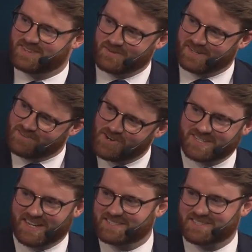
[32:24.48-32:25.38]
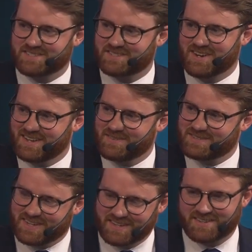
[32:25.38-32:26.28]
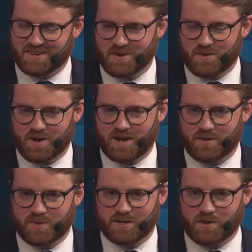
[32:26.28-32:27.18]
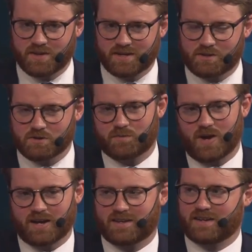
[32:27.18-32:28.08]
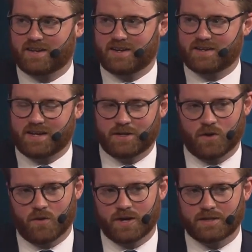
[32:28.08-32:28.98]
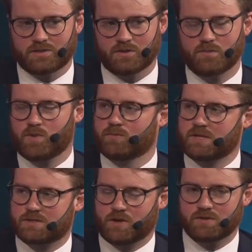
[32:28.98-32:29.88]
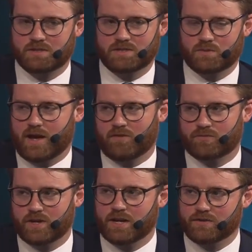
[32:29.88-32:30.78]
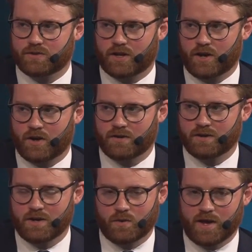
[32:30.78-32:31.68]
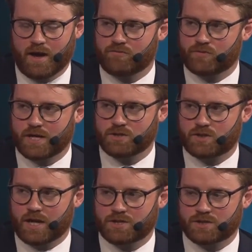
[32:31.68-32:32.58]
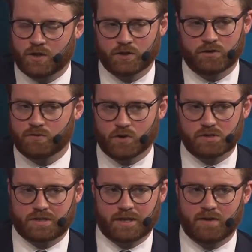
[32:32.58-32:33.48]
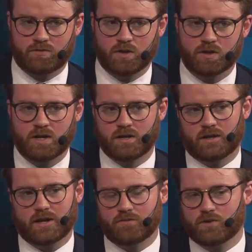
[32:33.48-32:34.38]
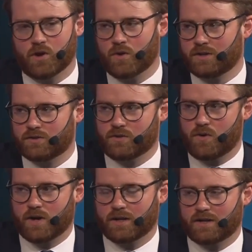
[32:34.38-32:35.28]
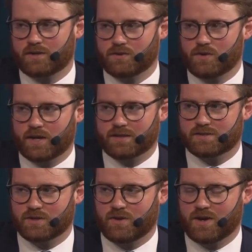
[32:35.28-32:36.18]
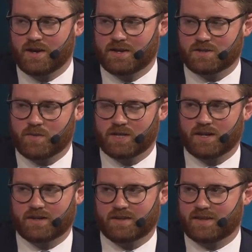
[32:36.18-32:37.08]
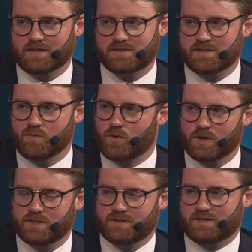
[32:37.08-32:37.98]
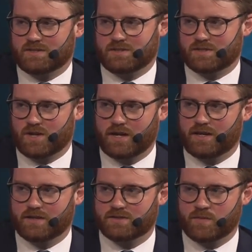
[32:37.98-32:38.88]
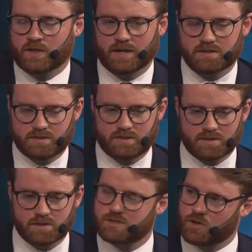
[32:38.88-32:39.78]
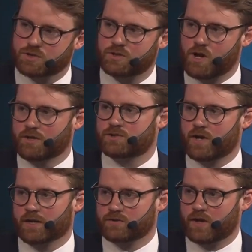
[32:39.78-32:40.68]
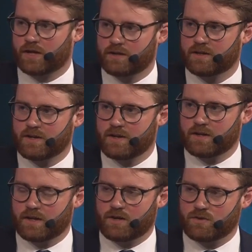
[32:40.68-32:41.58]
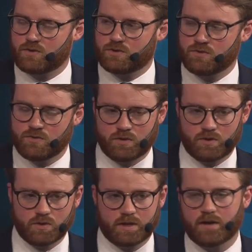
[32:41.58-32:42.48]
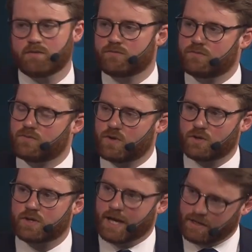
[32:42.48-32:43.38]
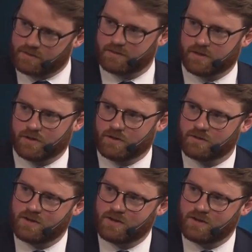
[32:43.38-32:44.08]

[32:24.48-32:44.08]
our taxes, right? I mean, it's like we know that goes back in Norway into public services. We have free healthcare. We have free education on university level. Like if you go into Norway, like you know that. So I mean, like that's important in society. So I mean, that's a social contract, right? Like you give, you get, you know.